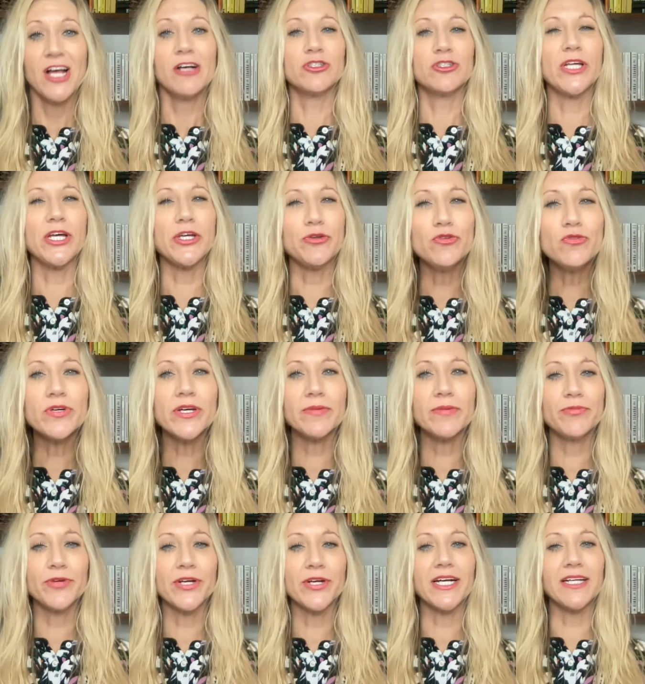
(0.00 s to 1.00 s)
so that you
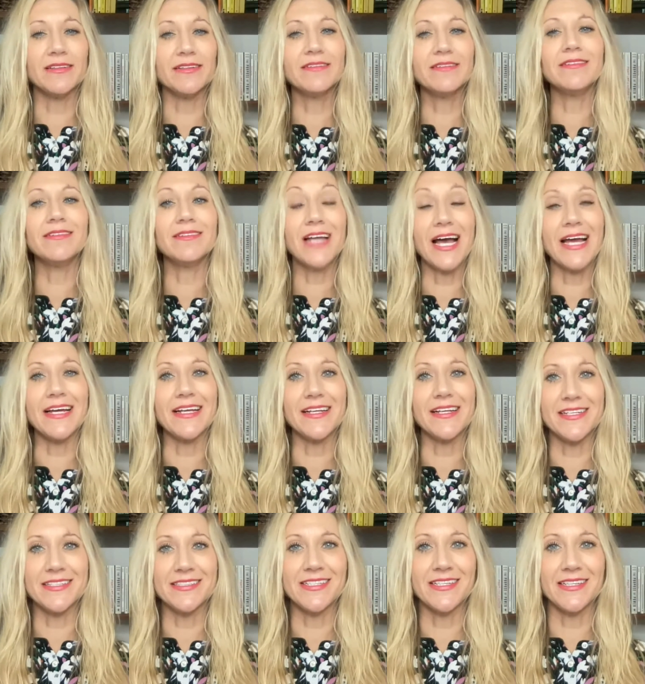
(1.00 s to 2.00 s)
can bring a little light
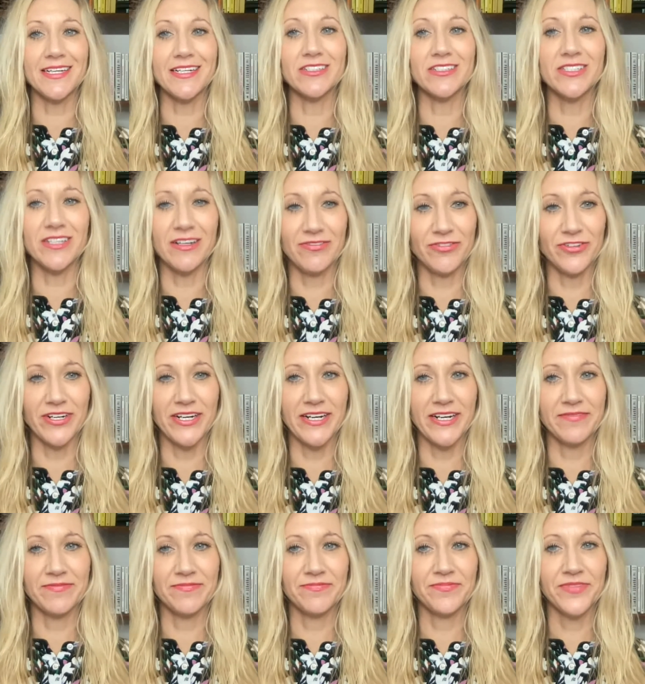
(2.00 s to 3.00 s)
into their
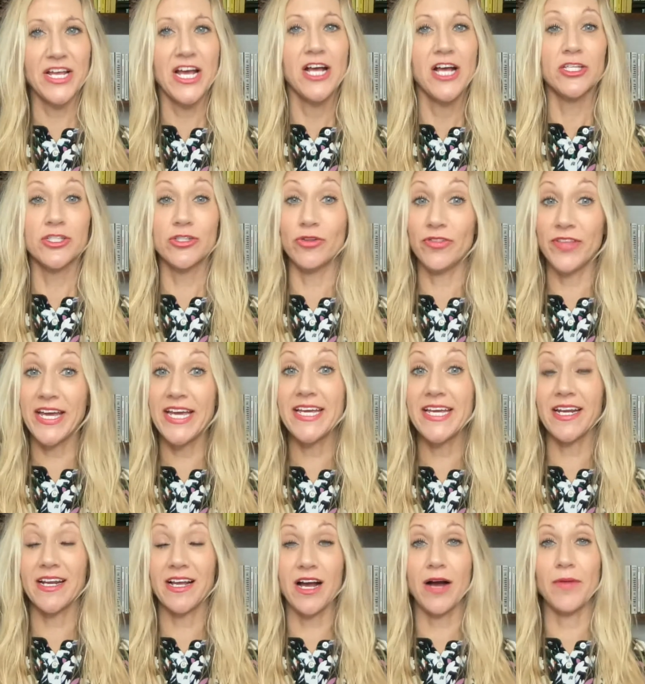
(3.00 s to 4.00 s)
suffering, so they
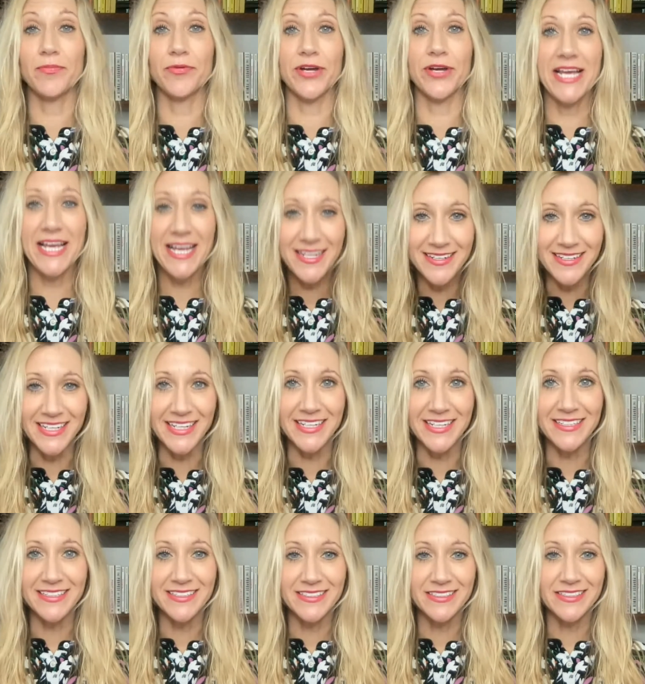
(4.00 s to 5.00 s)
can comprehend
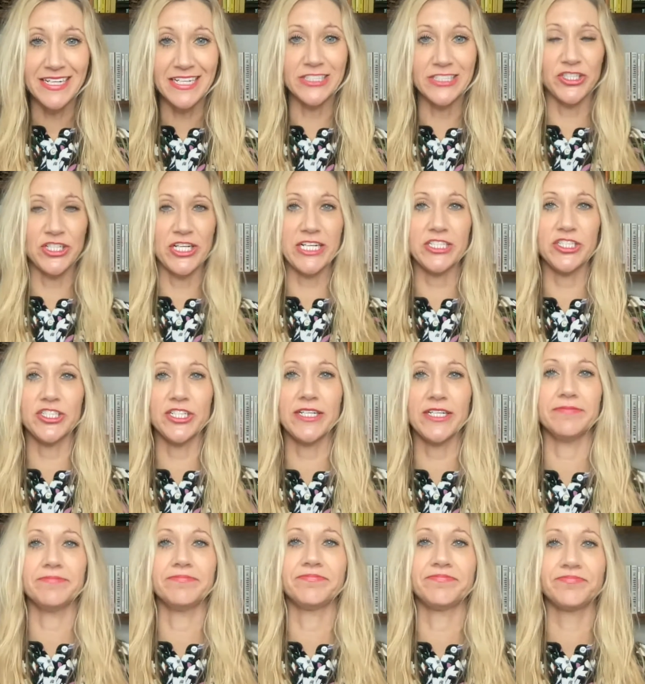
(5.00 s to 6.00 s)
it and change
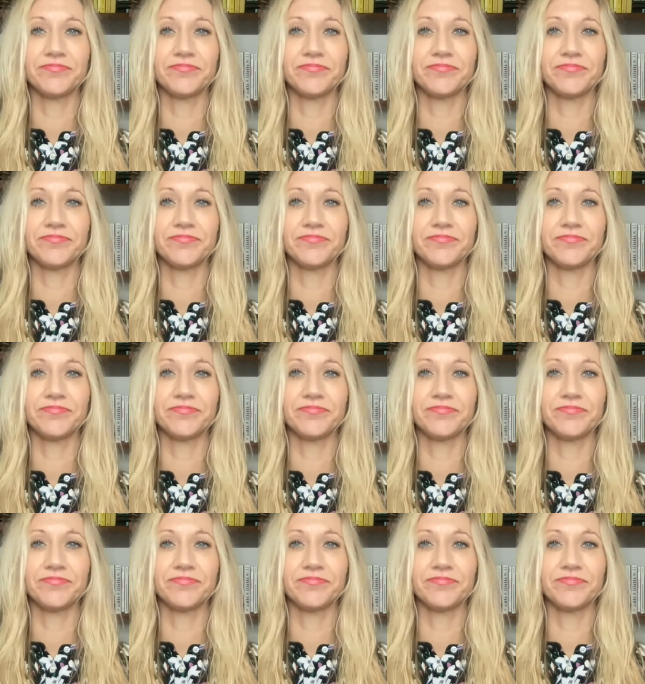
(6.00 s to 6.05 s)
it."